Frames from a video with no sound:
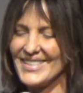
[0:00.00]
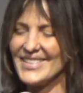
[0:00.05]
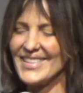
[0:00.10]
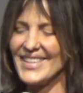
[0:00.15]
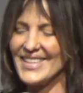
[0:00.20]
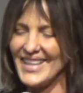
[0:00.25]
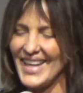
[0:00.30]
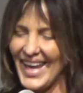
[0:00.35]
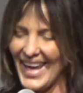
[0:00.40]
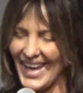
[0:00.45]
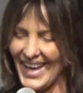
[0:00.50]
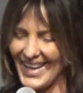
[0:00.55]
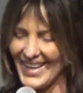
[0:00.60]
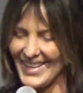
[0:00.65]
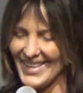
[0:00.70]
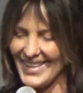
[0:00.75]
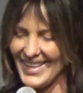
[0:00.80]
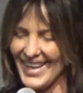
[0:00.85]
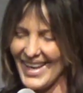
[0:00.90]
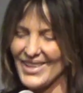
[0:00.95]

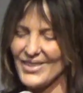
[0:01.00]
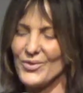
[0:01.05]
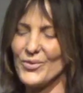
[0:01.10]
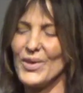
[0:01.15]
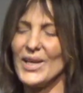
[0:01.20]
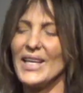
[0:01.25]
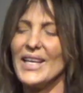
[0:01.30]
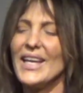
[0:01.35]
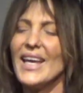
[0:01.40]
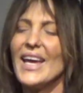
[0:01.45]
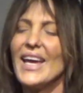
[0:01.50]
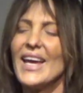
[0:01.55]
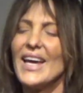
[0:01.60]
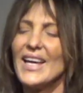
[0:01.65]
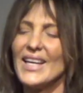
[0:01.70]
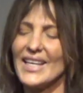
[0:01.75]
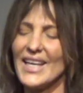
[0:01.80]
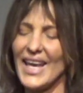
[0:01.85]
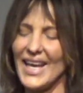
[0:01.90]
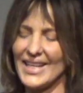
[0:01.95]
today, as we
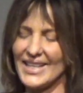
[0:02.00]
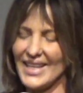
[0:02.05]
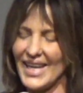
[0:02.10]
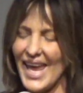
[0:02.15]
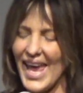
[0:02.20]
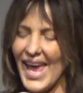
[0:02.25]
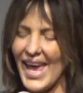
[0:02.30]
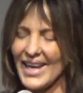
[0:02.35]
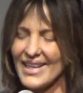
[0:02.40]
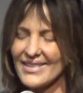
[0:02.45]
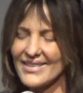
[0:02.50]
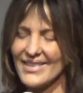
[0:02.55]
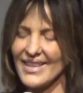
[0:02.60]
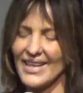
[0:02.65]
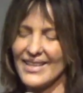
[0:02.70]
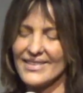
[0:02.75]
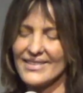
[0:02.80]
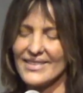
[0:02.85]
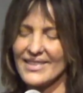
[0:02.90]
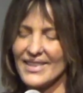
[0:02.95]
can
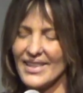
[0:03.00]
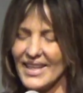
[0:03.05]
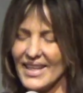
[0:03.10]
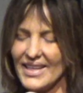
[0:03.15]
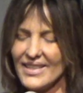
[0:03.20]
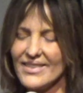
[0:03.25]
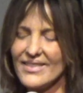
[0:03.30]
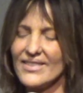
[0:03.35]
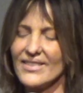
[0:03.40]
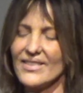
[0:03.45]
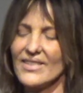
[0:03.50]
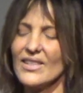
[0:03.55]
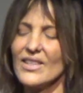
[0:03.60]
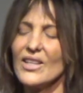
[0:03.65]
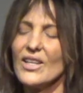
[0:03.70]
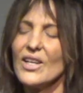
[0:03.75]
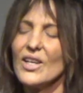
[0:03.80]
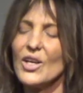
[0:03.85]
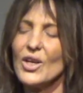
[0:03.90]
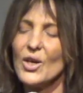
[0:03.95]
access this
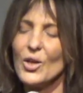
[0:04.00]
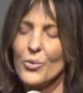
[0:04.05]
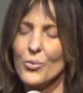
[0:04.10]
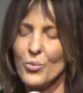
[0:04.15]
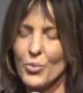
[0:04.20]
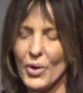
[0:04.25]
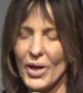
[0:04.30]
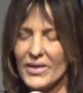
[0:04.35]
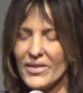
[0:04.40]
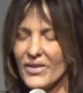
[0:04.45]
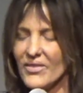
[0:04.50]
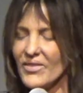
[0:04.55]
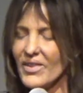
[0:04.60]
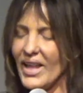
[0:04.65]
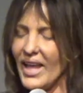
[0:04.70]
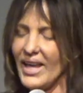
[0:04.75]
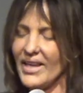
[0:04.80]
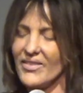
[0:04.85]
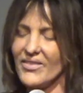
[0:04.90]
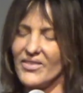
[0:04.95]
breath of
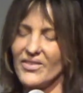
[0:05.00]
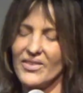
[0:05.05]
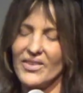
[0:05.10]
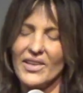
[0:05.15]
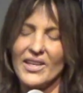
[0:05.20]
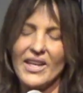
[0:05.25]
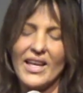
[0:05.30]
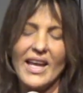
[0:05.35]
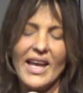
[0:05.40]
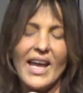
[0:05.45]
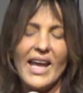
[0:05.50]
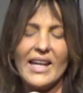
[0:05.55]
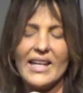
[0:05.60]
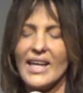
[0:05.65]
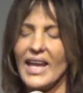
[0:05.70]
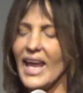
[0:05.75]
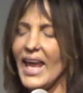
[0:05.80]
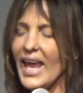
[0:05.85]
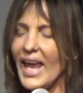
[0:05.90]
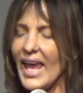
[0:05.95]
life
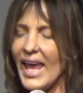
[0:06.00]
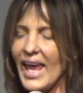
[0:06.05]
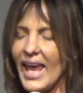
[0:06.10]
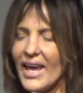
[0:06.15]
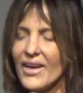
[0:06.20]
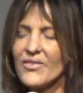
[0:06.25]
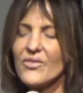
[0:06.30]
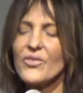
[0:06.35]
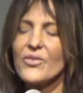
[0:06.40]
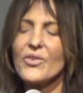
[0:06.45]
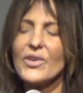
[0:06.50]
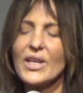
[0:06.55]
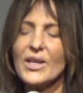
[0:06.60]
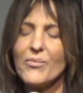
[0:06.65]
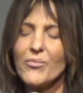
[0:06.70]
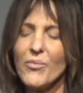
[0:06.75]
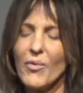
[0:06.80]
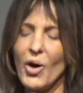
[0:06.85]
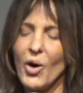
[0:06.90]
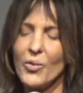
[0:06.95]
every
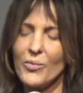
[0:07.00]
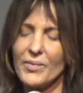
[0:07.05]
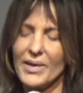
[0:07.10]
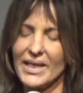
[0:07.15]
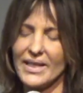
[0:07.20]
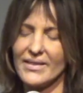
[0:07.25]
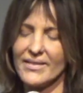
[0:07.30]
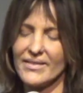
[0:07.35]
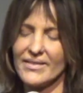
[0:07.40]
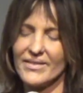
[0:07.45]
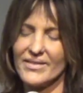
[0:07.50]
moment,